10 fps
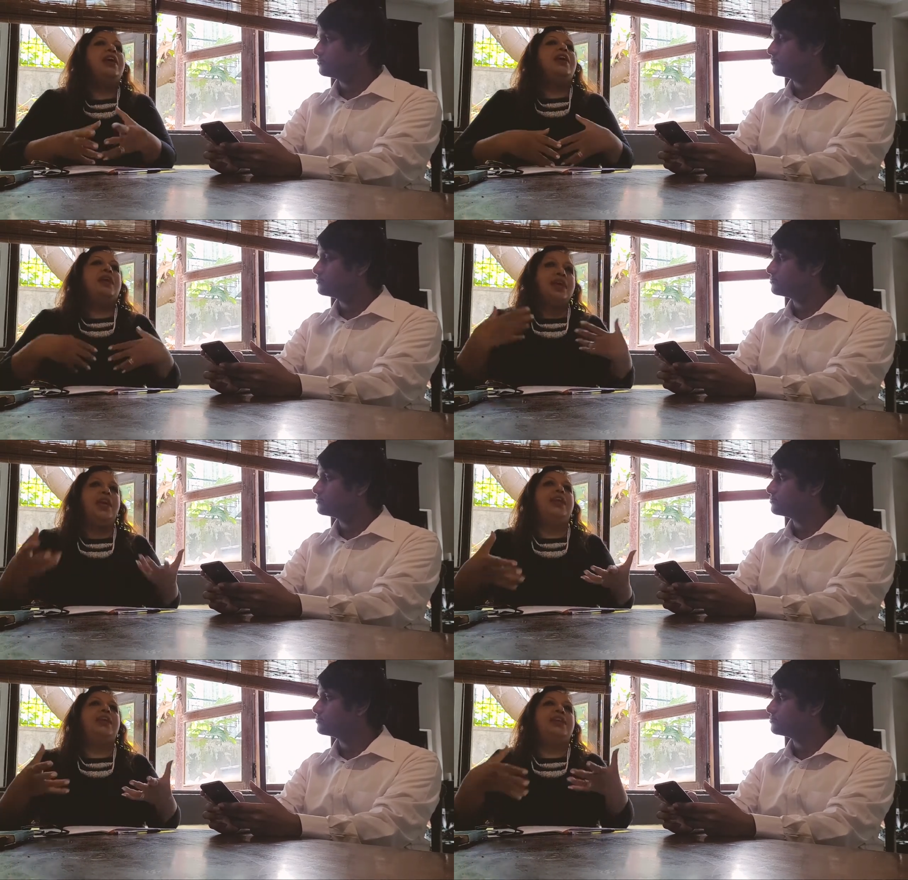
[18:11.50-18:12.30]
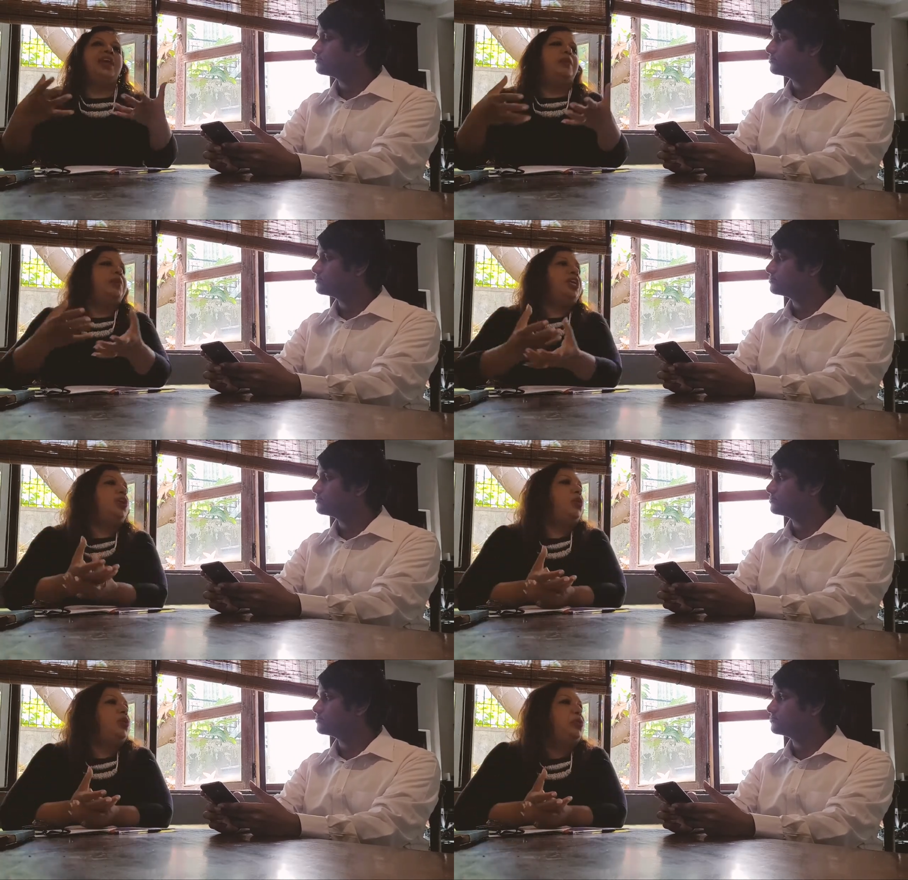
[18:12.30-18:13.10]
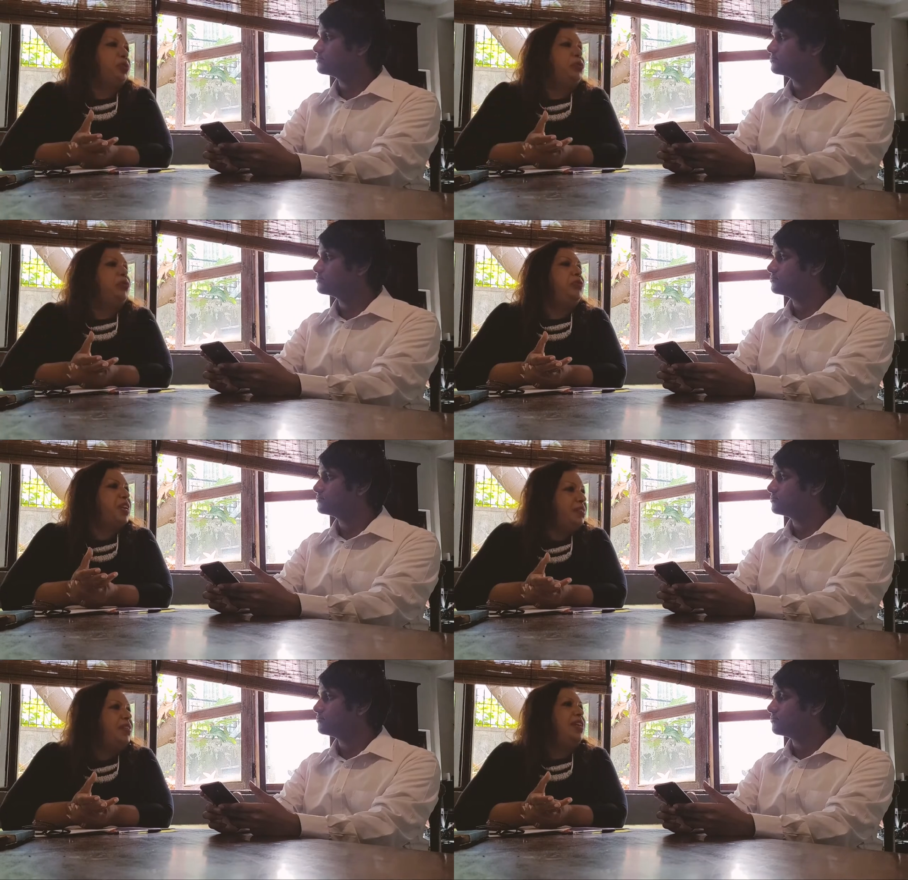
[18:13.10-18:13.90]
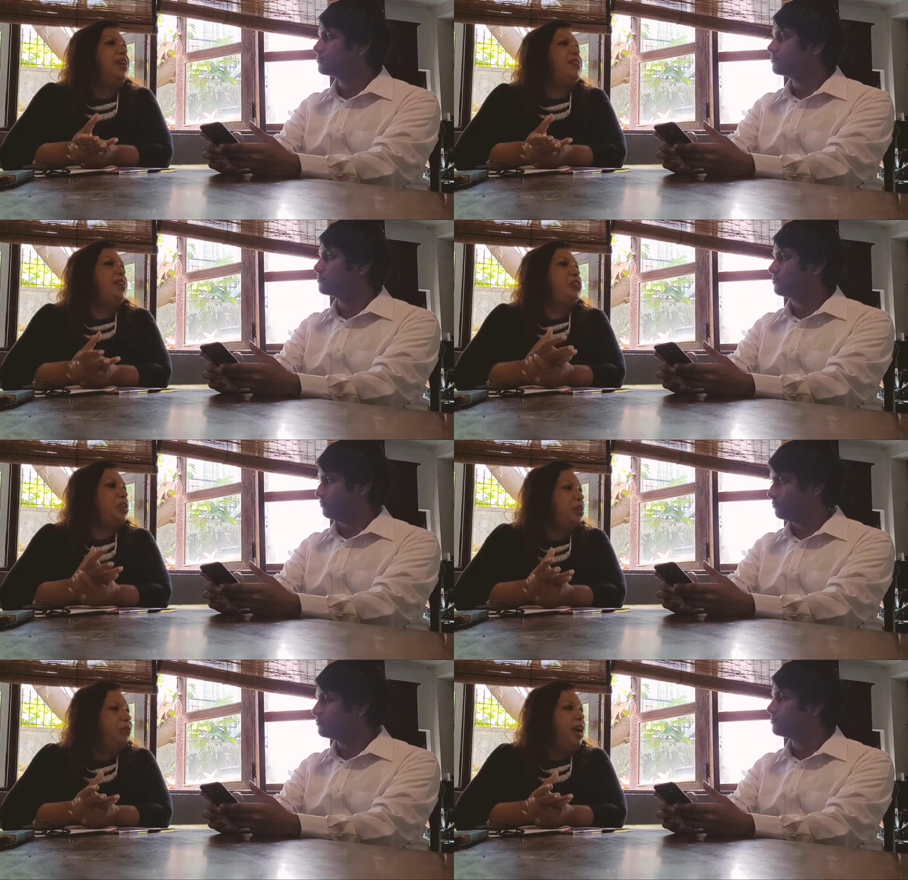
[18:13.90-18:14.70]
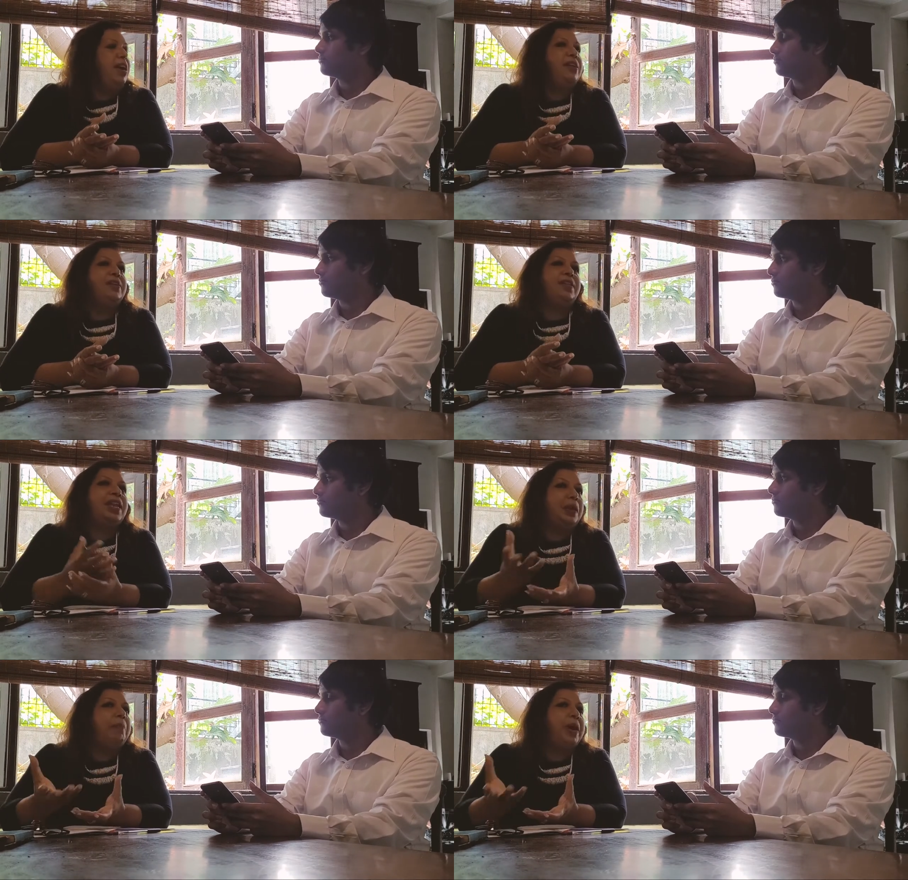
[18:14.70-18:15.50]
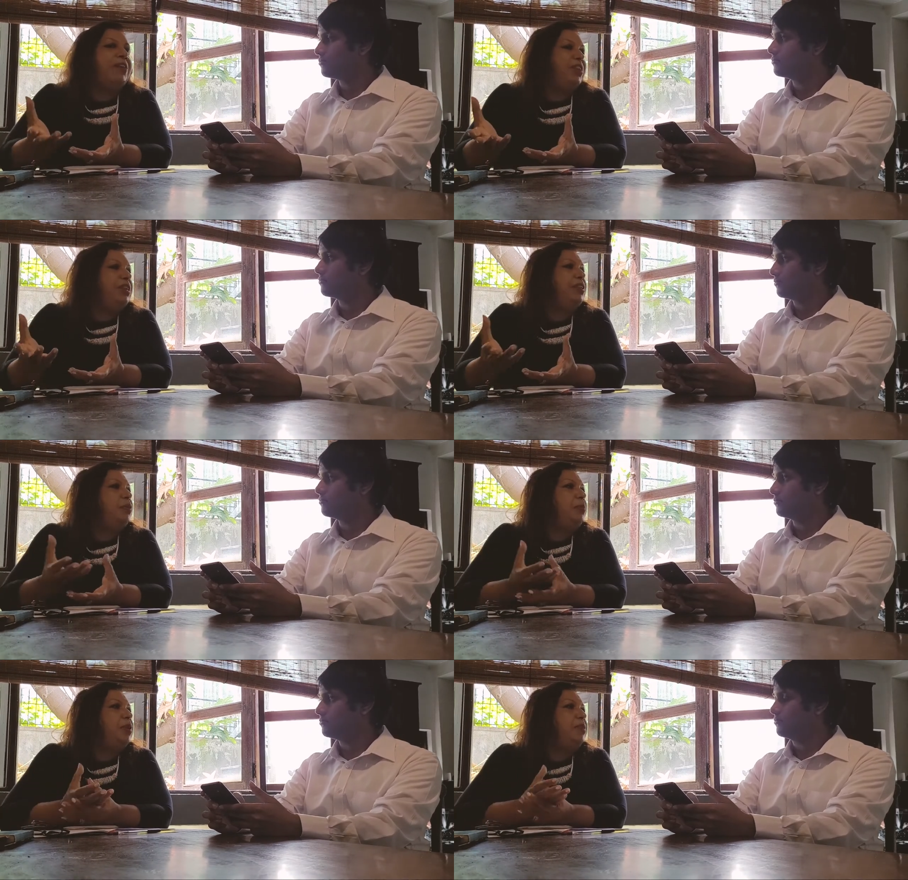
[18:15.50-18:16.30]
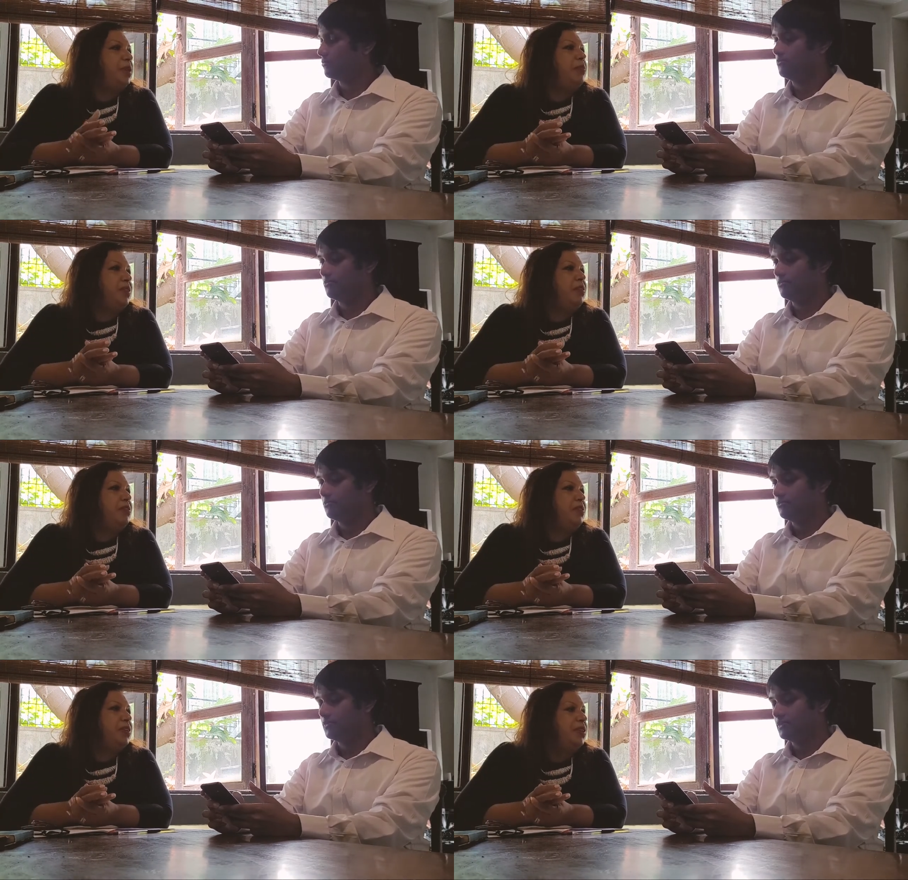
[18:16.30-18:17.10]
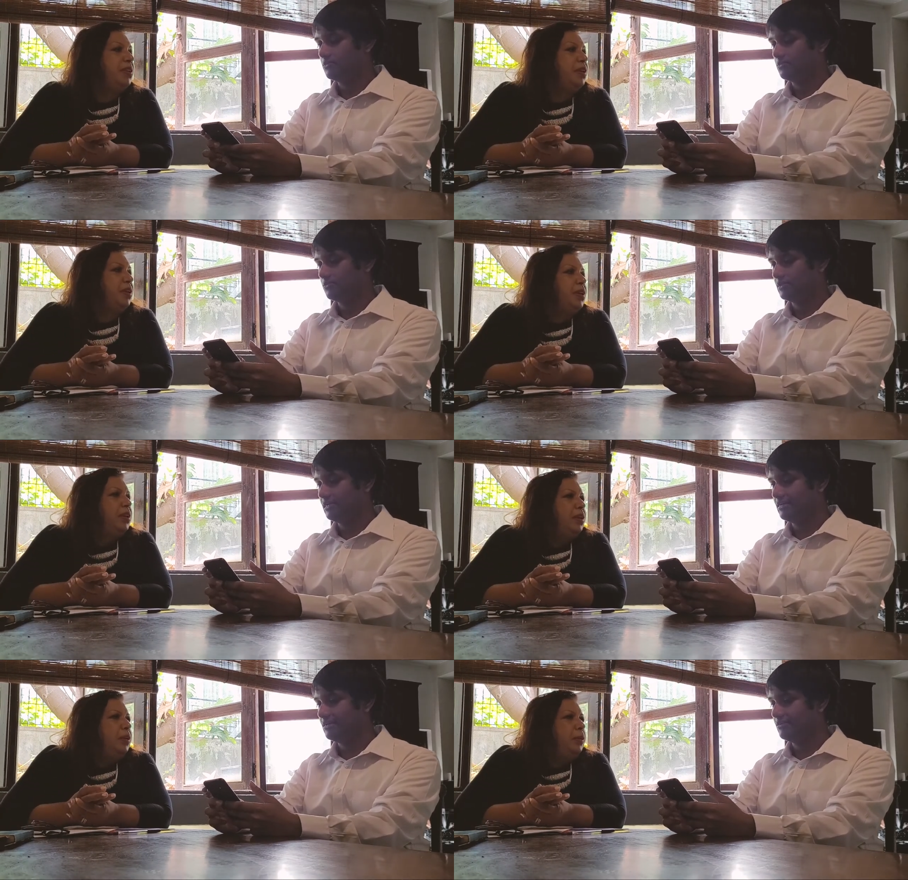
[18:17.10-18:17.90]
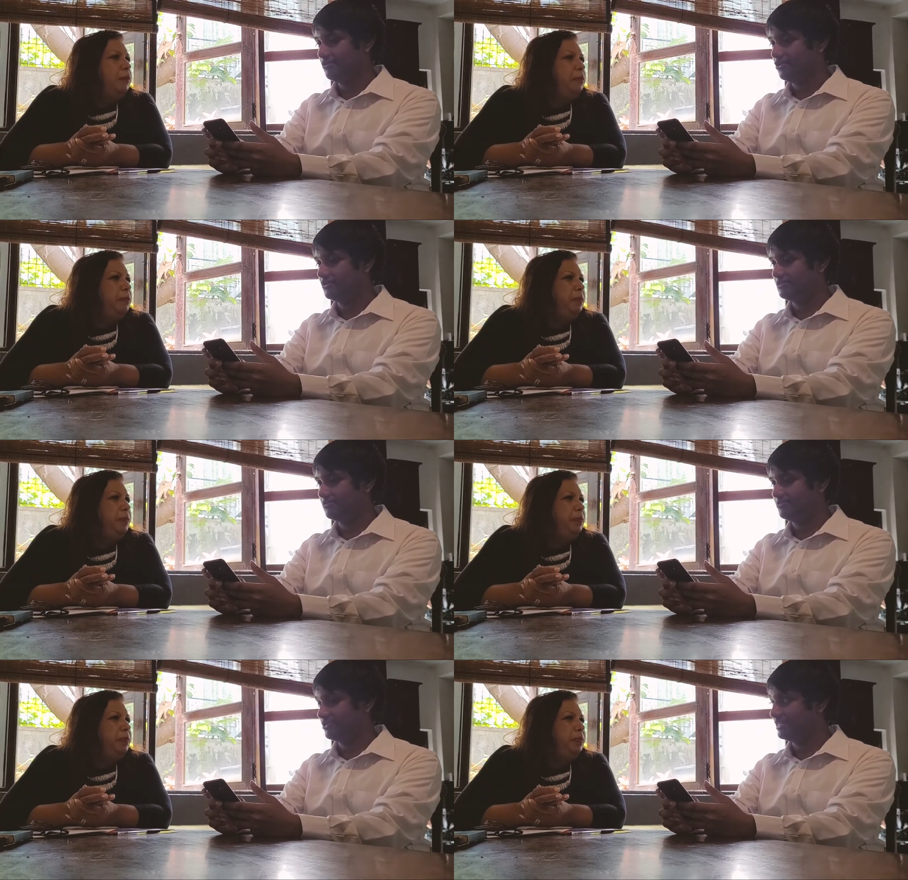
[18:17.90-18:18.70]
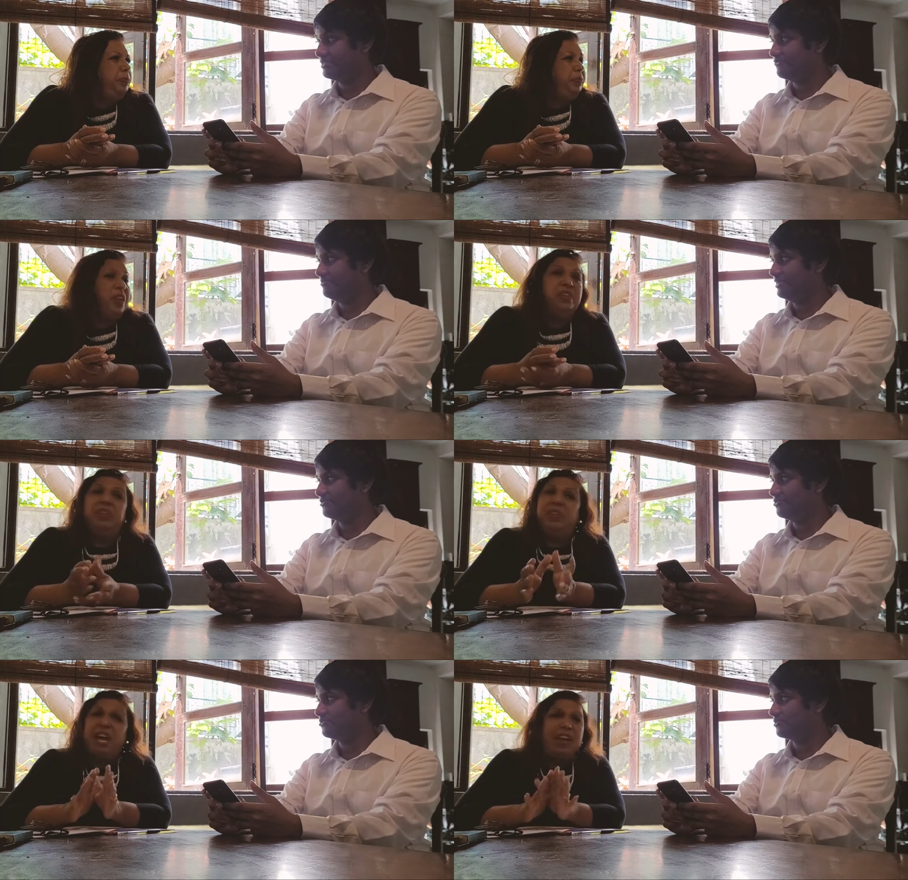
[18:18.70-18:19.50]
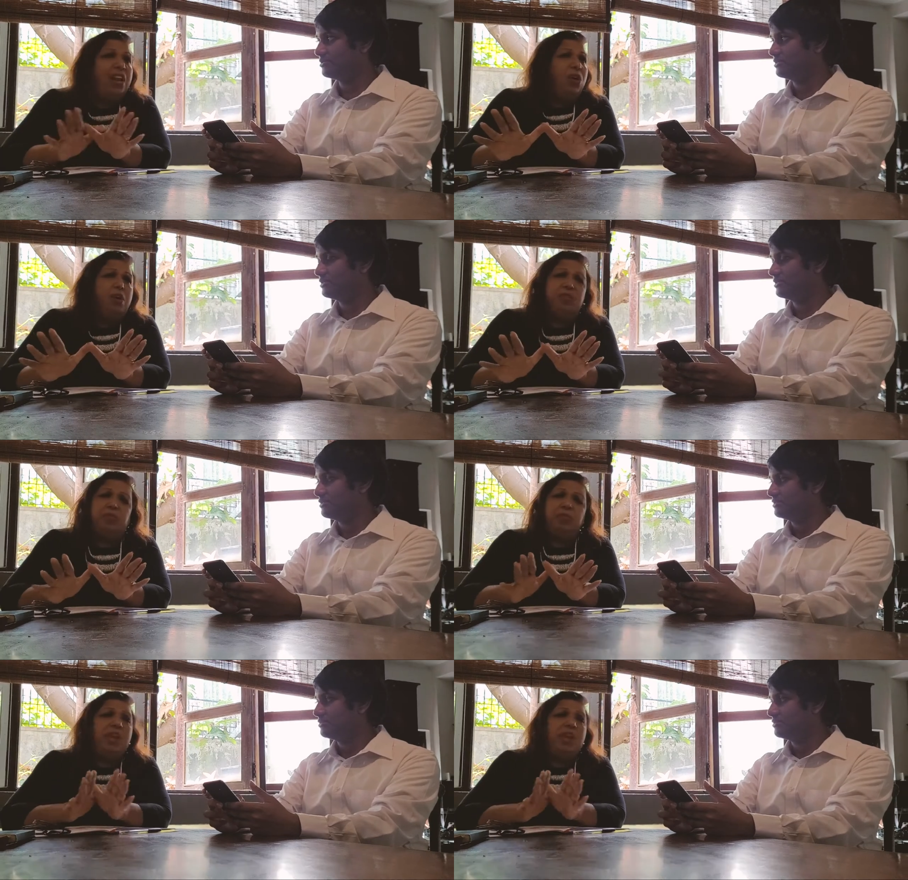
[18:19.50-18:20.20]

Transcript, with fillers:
Speaker 1: Again, it can be cured through sensitization, awareness, and empowering the women themselves.
Speaker 2: So there are laws to protect women.
Speaker 1: There are laws.
Speaker 2: We
Speaker 1: have